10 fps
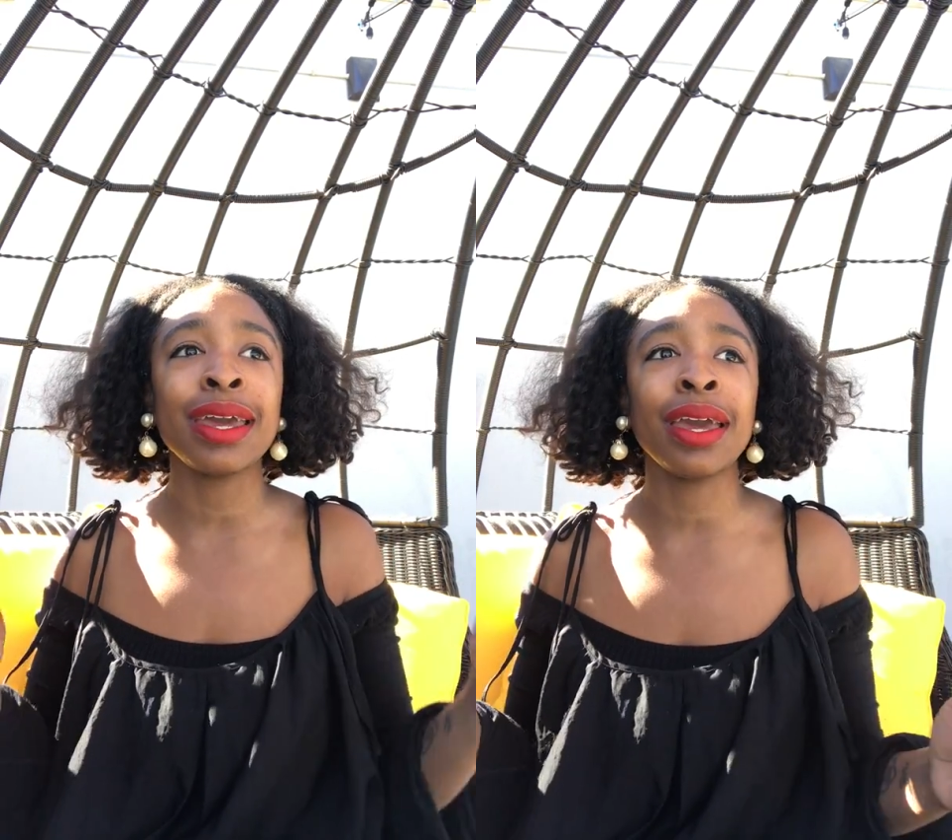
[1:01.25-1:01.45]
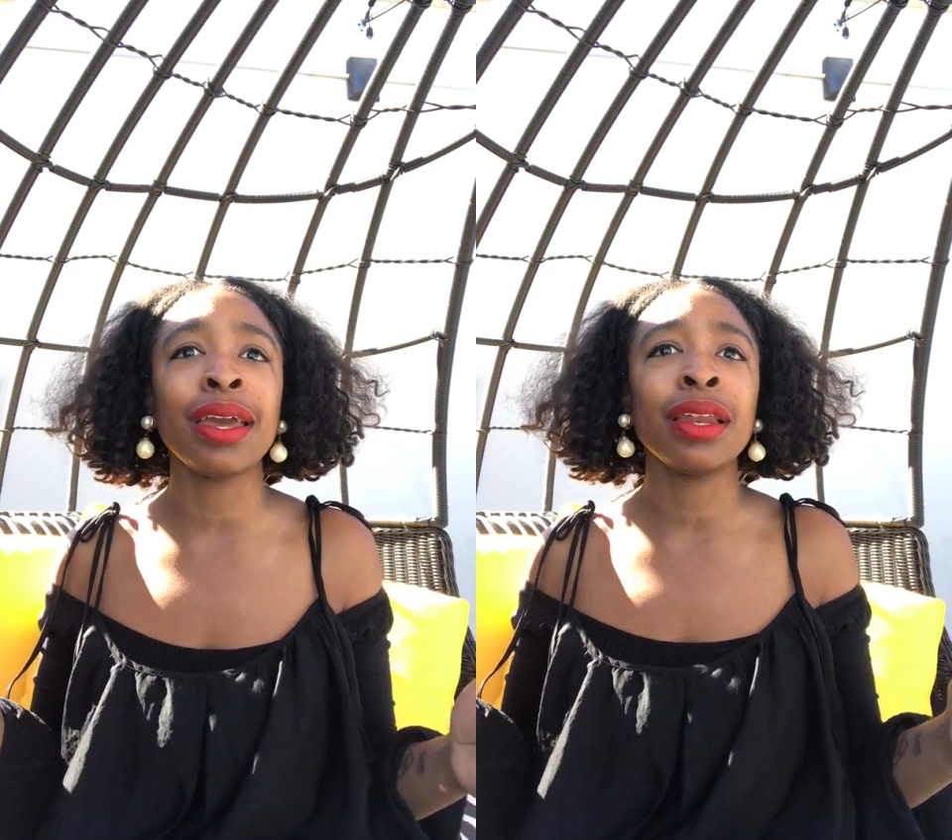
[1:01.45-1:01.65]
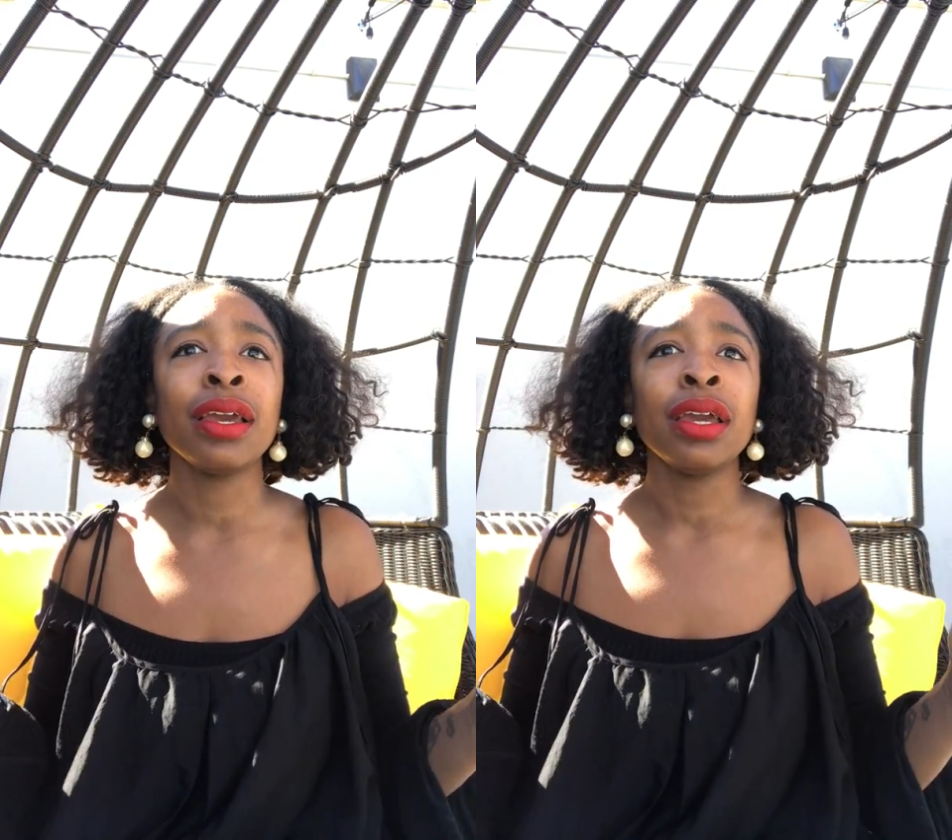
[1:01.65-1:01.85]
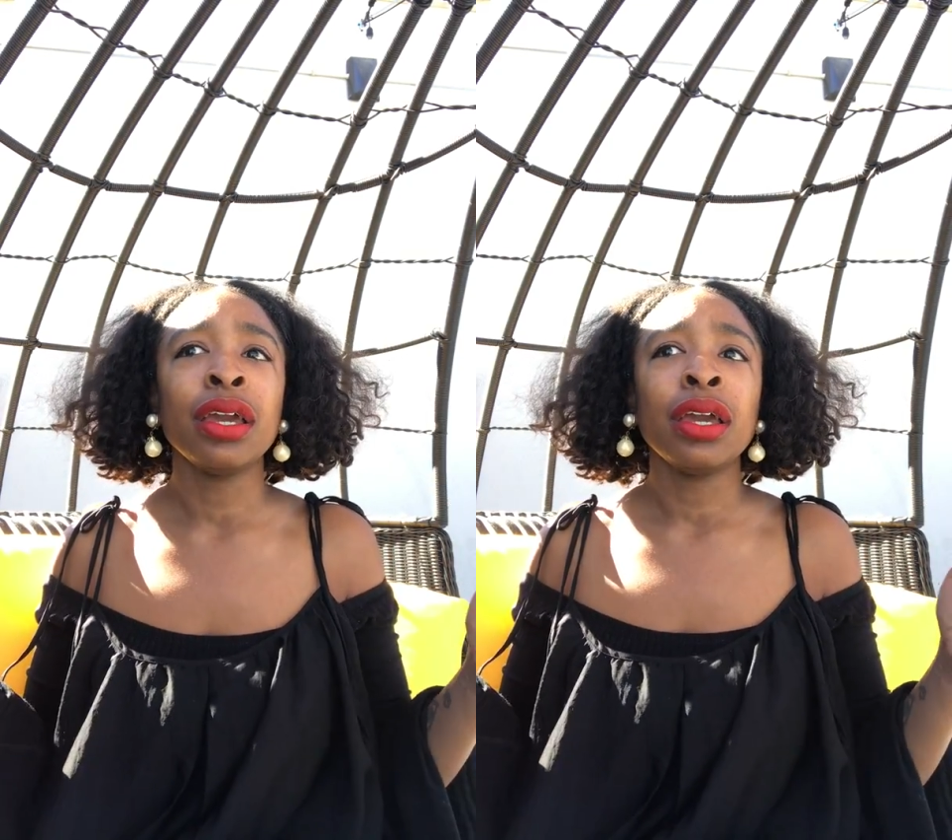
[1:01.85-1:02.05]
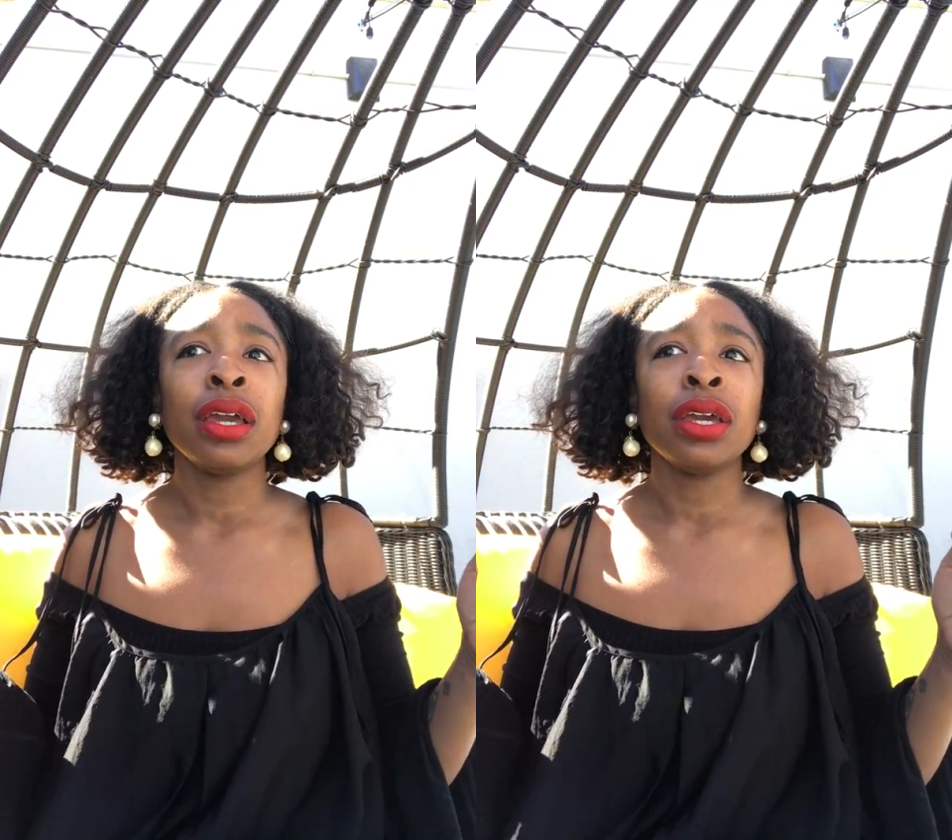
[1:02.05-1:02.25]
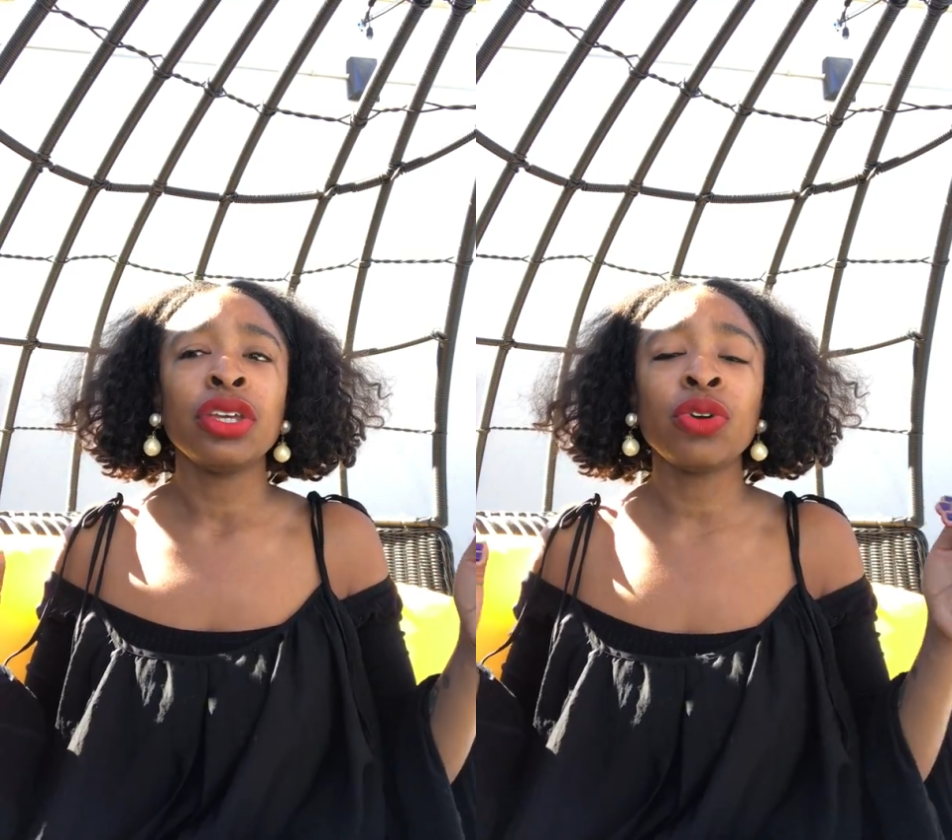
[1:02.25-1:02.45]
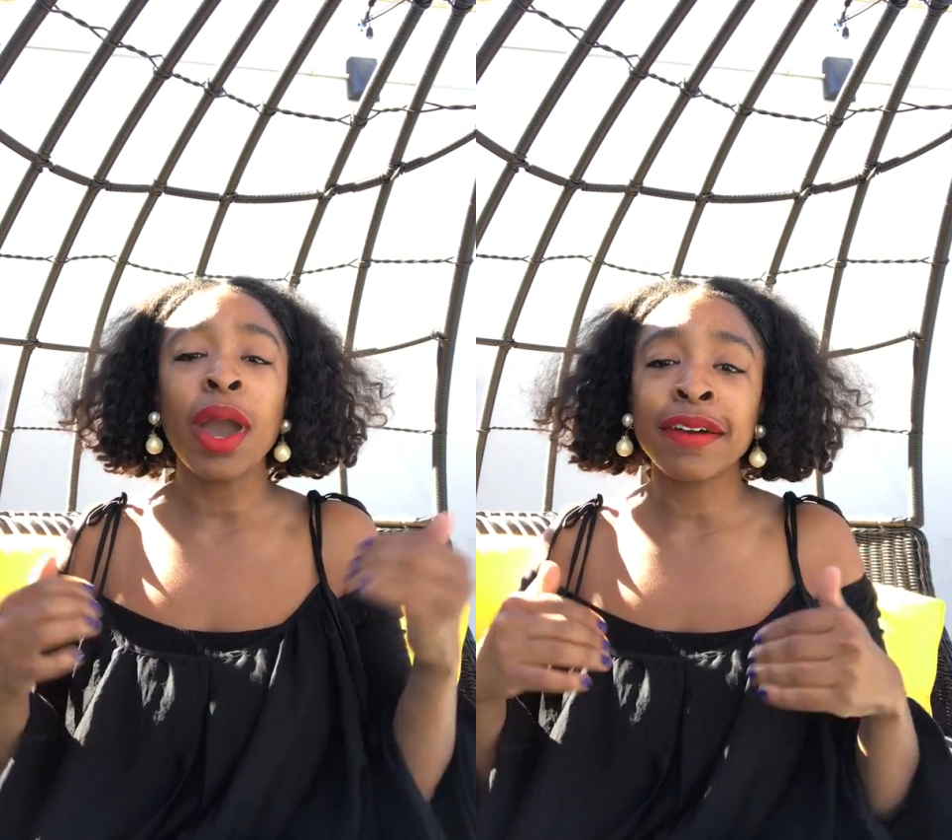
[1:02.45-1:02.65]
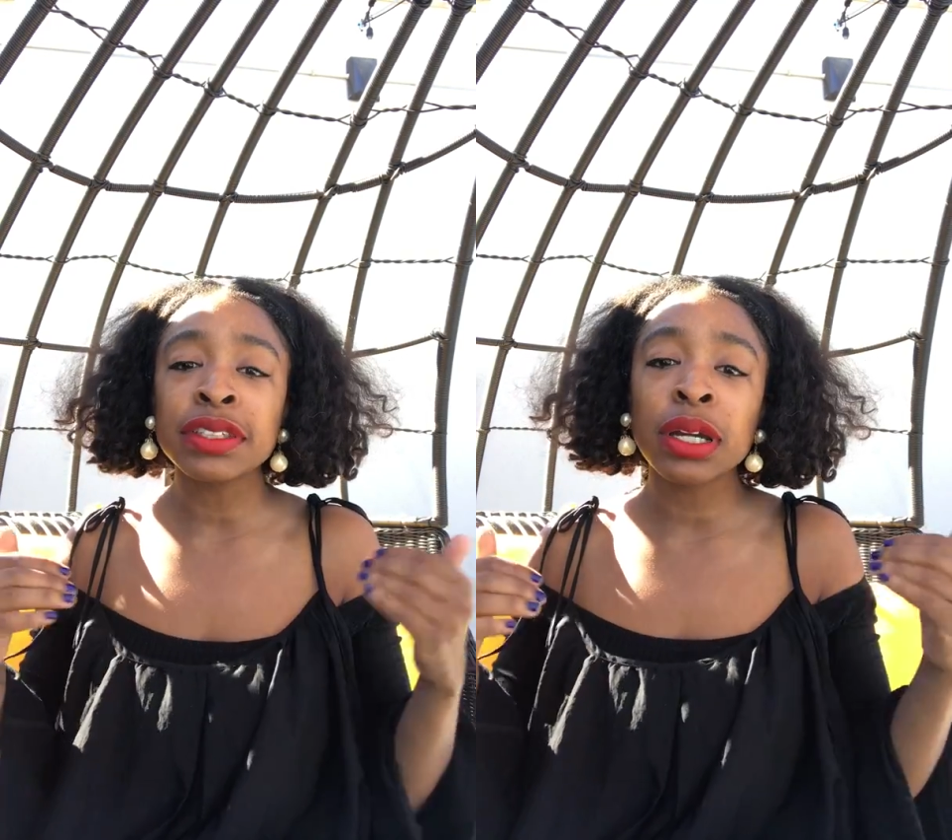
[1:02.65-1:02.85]
that you
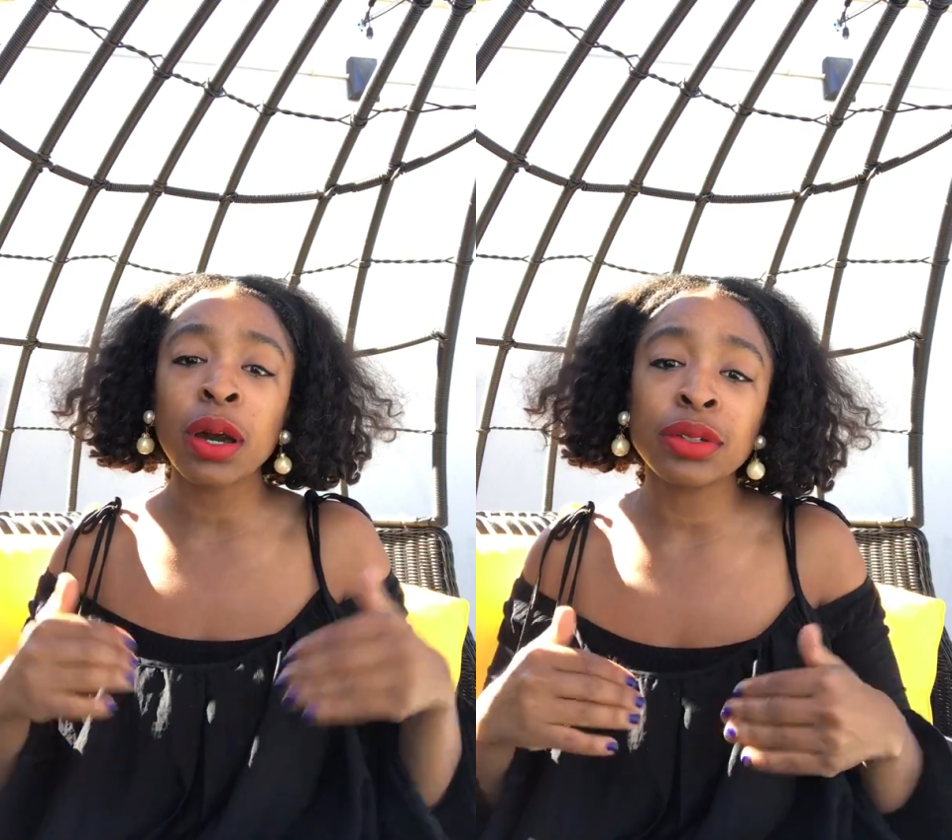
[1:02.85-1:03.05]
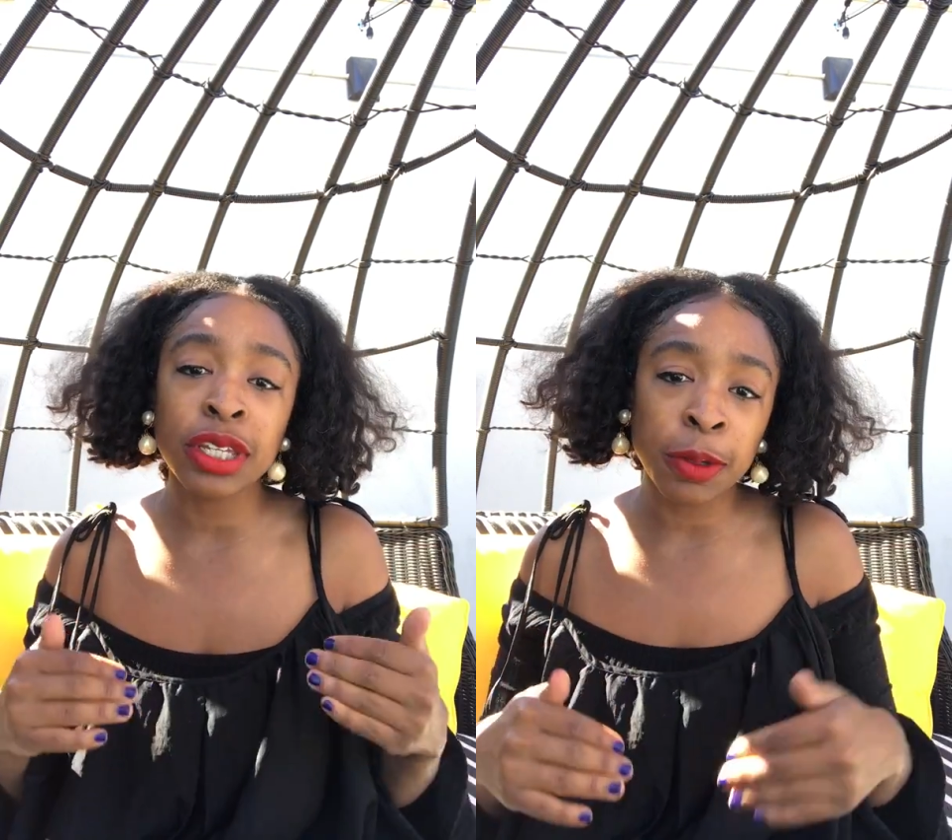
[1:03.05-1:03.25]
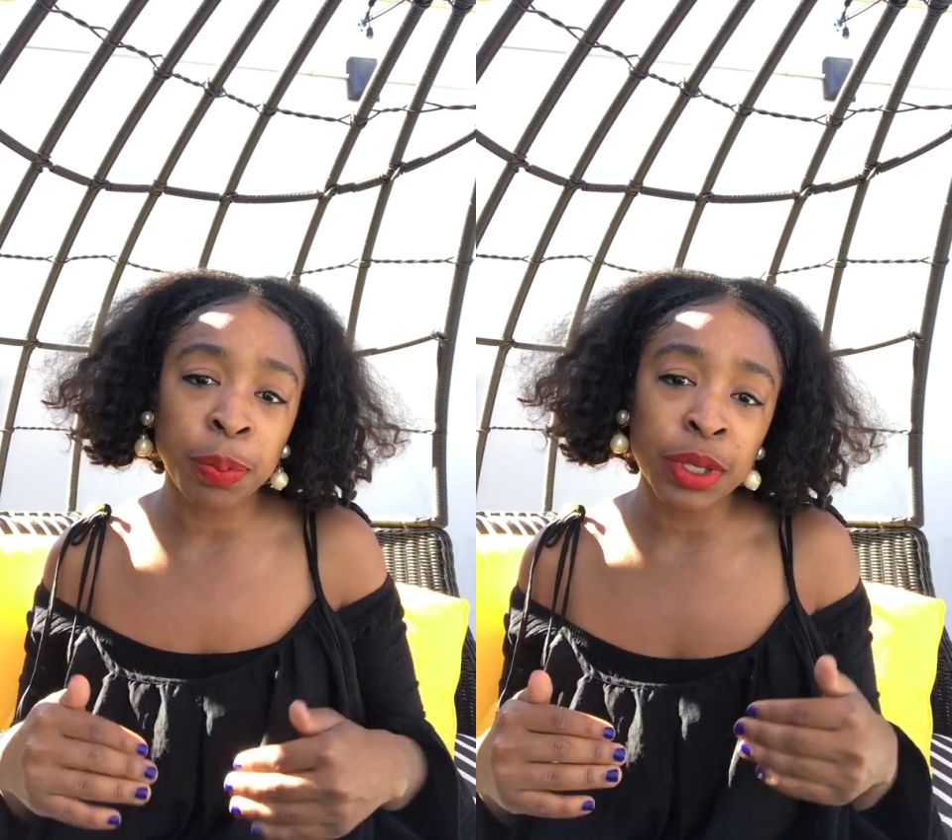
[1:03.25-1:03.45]
have to go deep